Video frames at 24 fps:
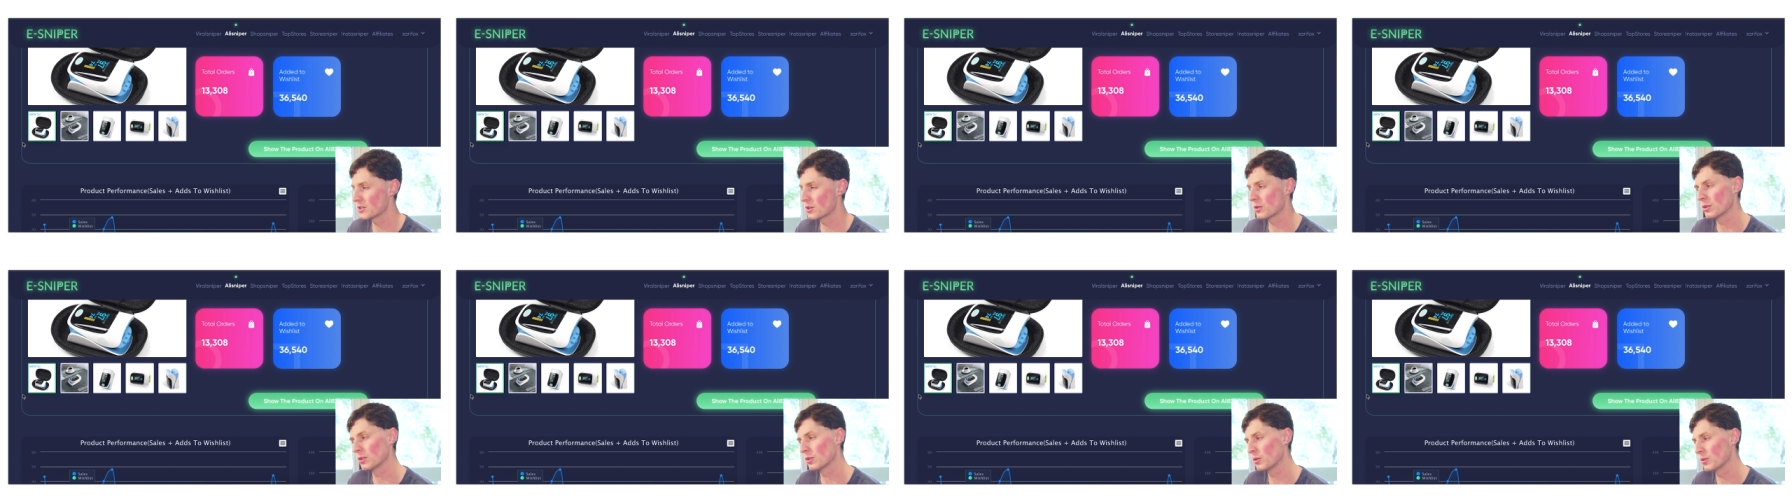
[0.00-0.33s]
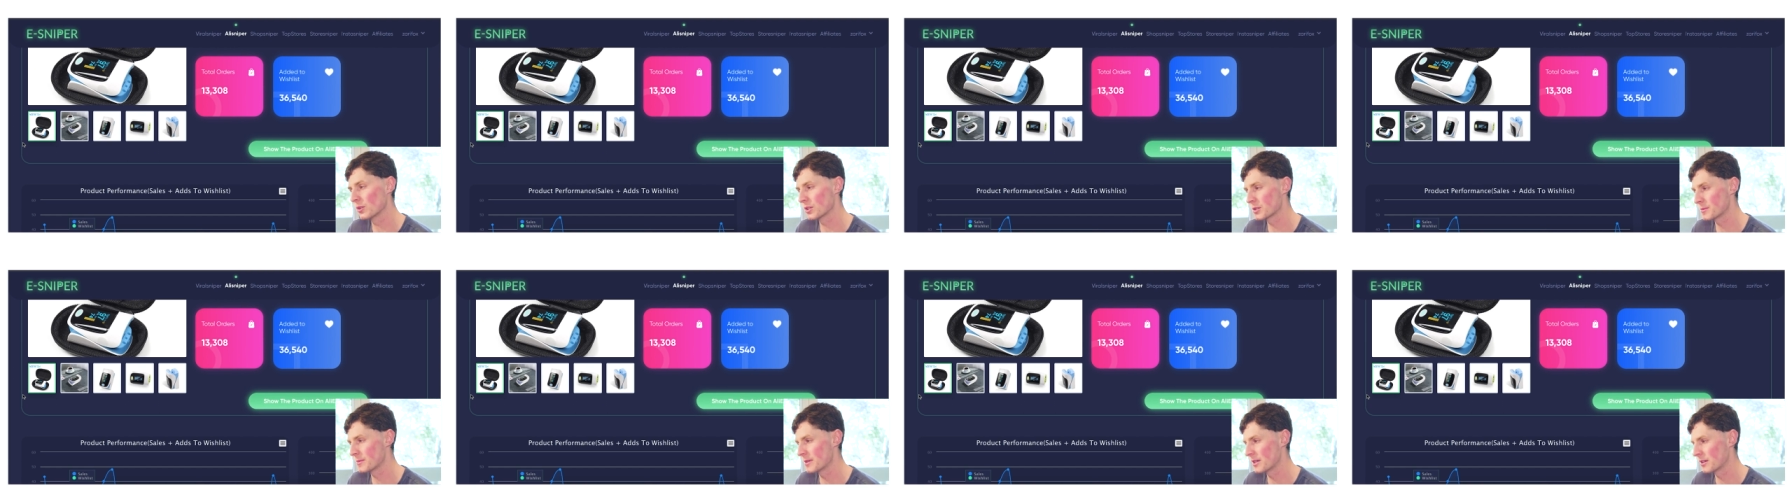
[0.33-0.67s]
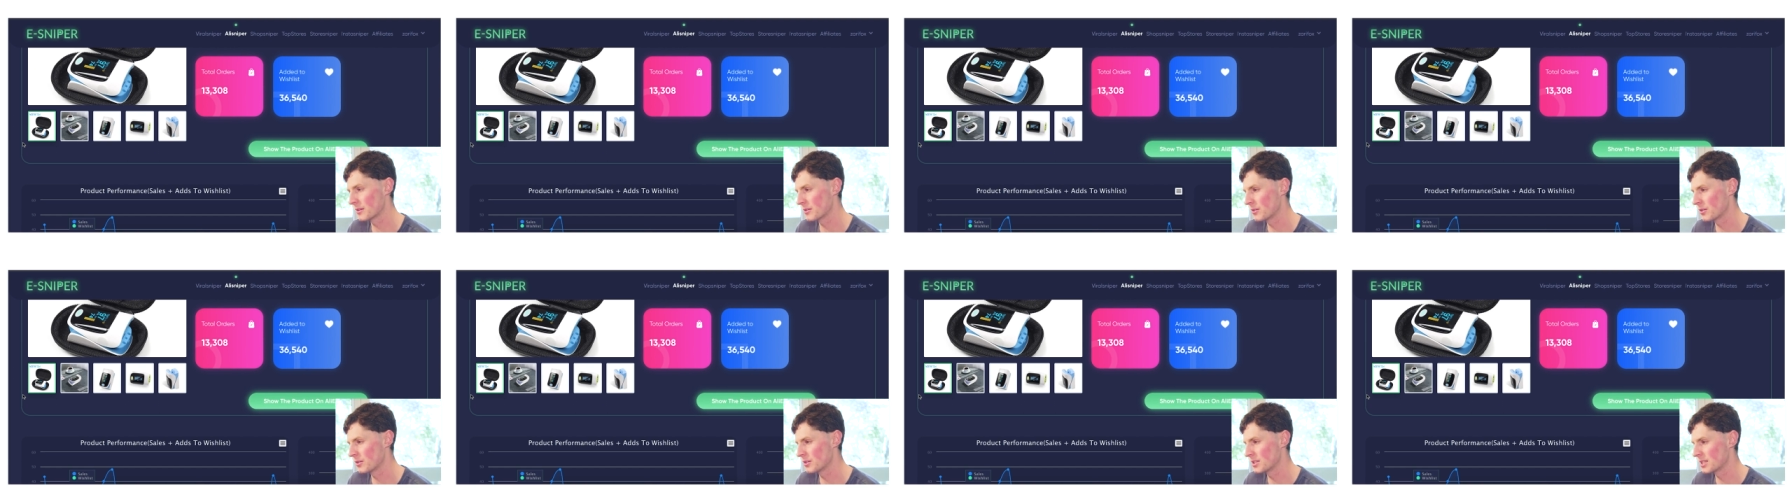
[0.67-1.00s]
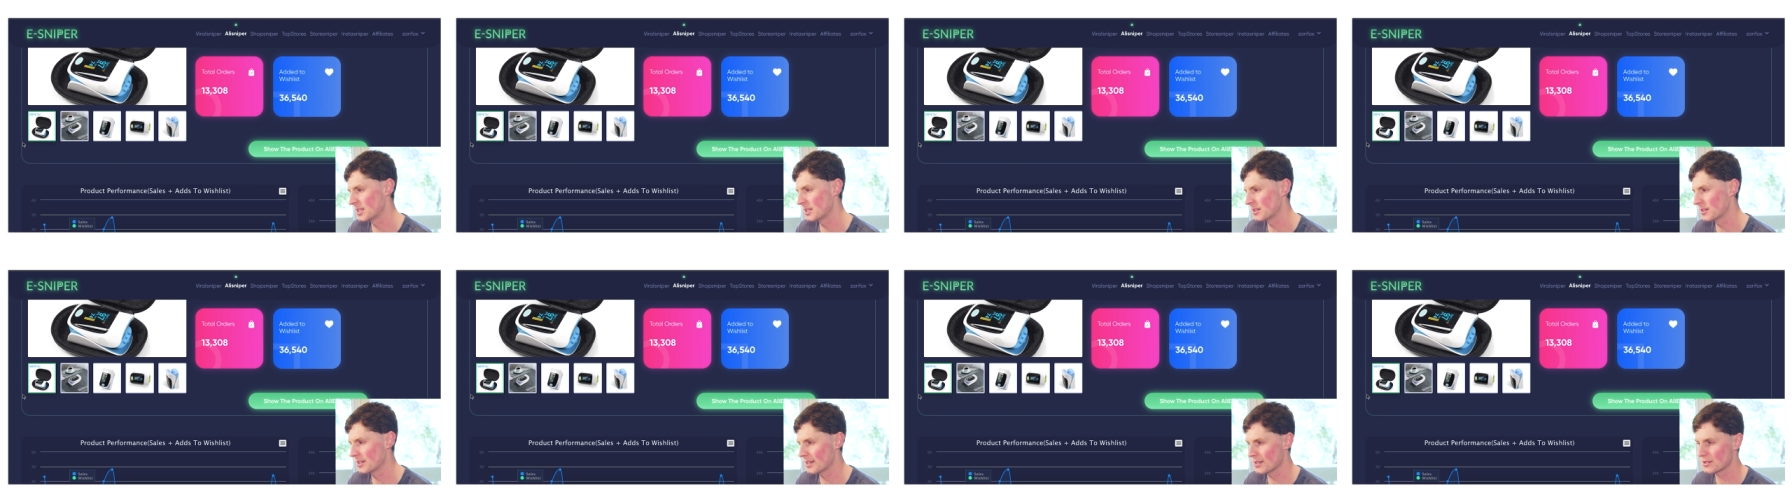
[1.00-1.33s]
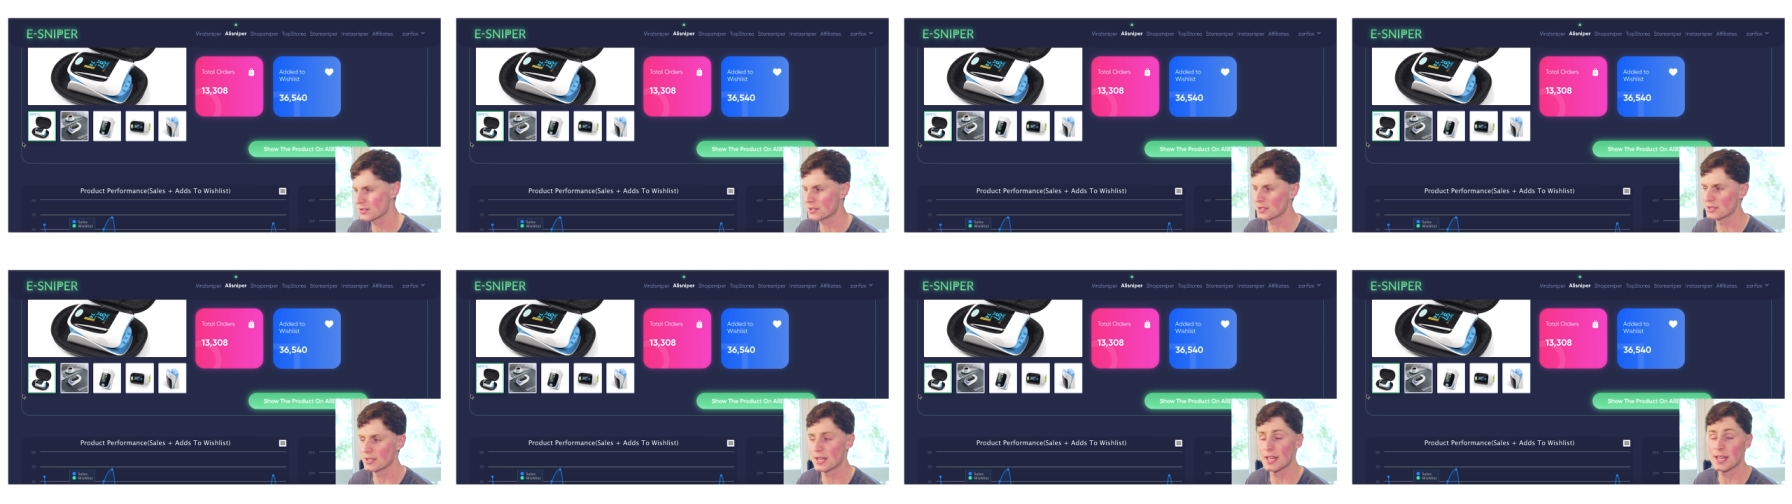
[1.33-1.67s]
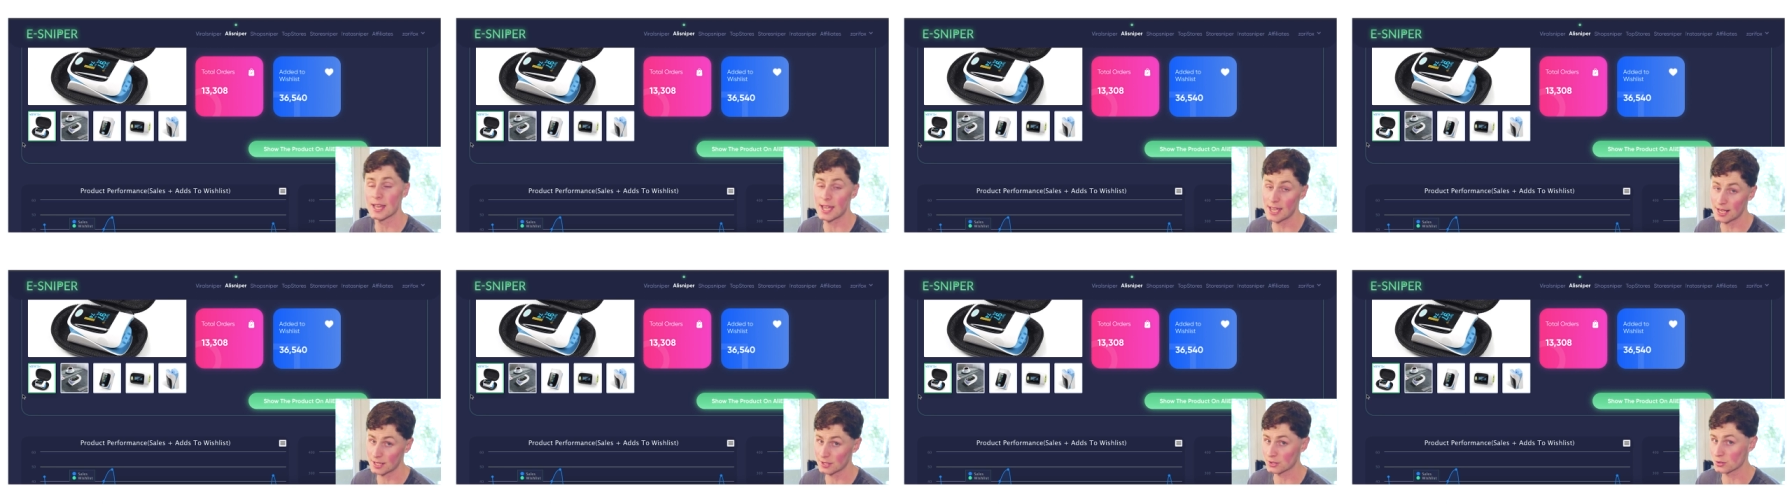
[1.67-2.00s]
Total orders being 13,000,
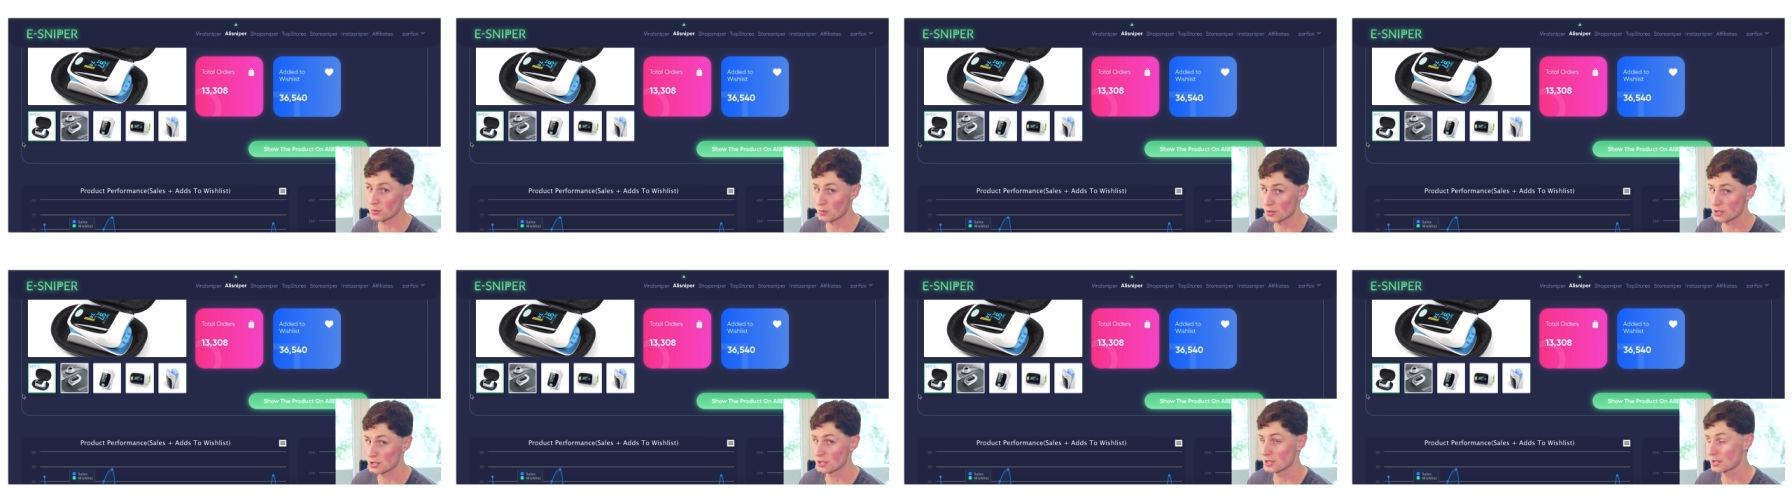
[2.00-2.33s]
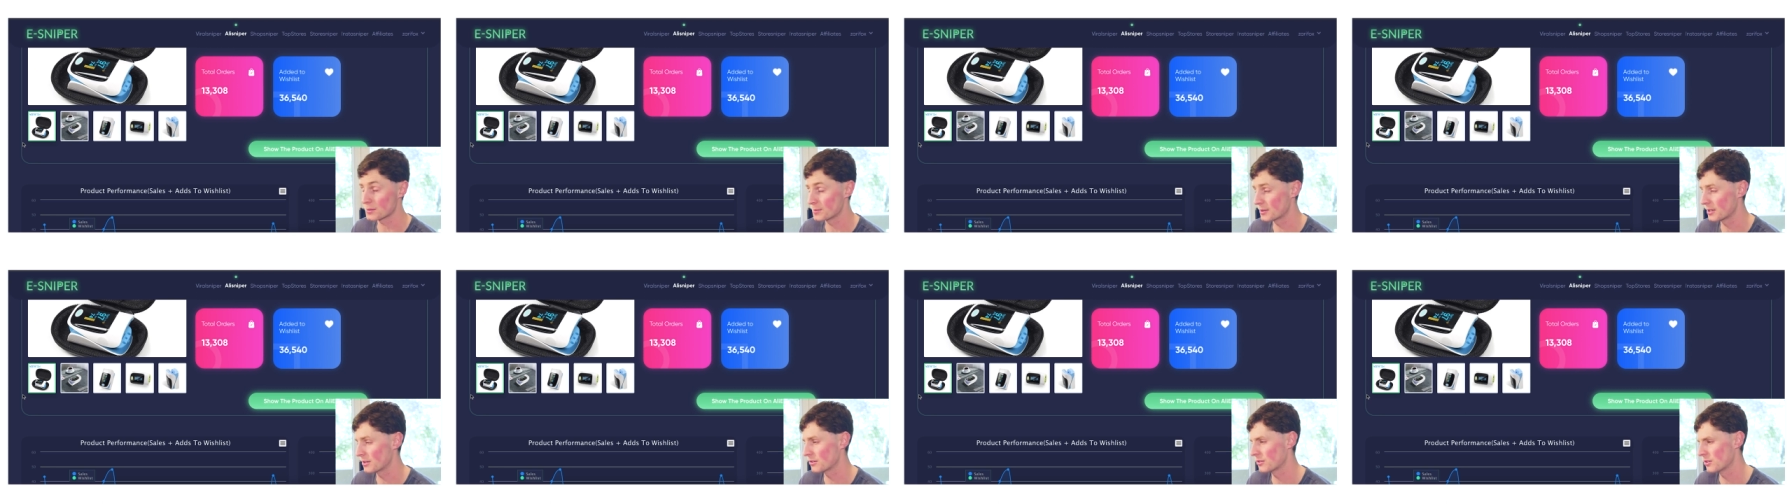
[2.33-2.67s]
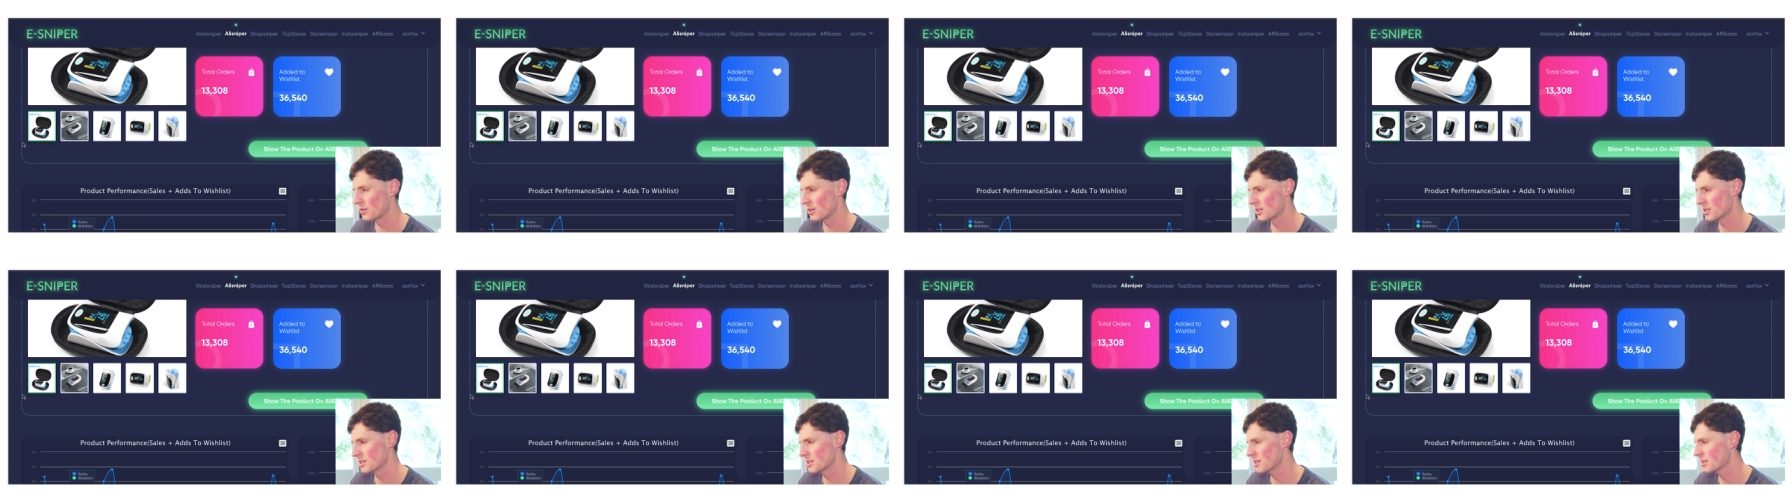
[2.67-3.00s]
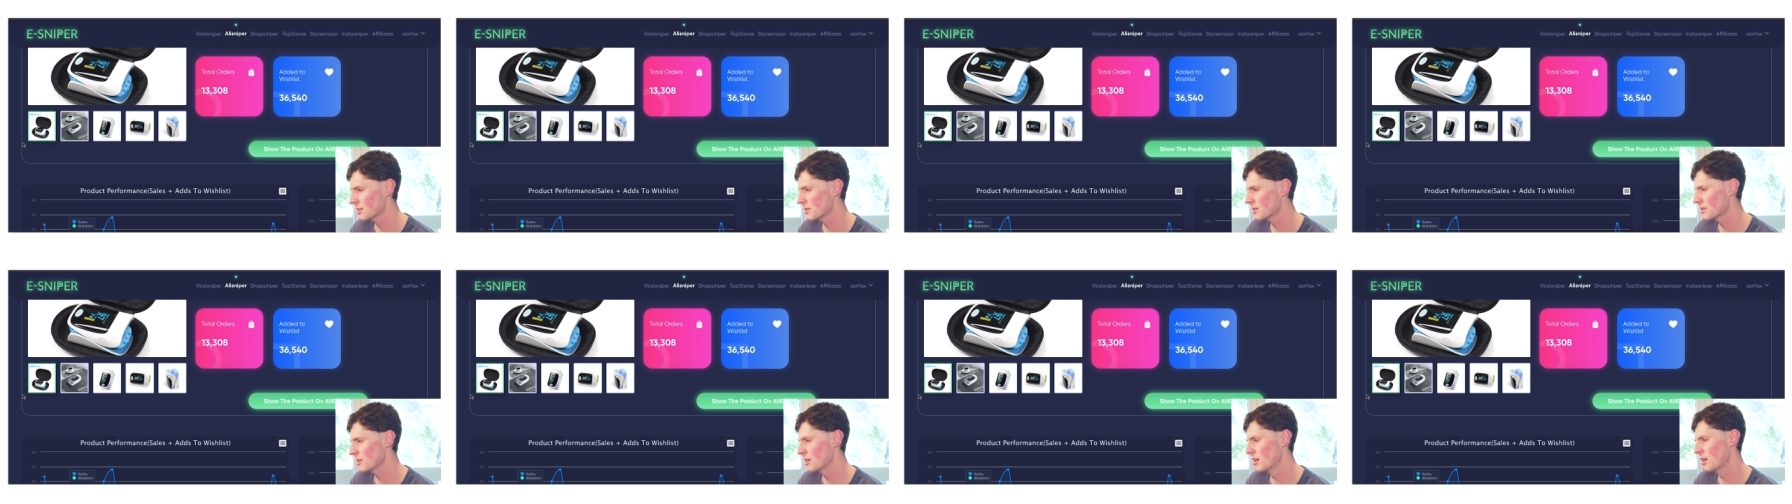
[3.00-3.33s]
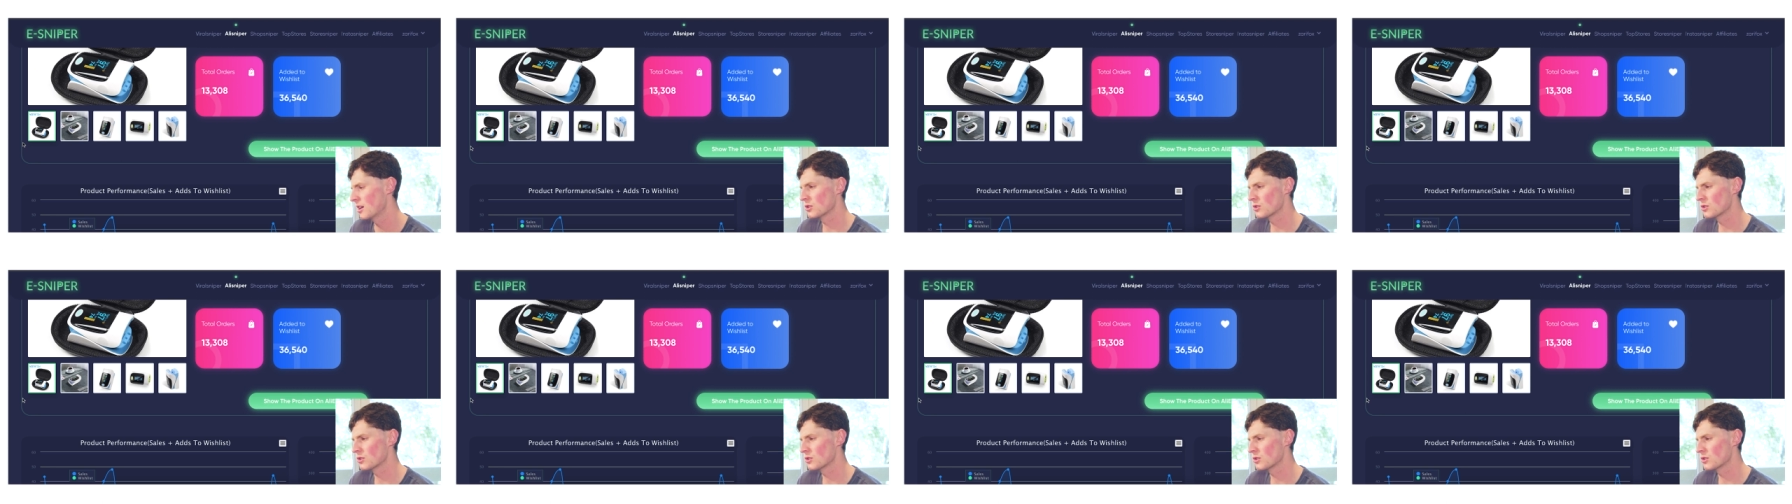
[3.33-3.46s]
added to wish list being 36.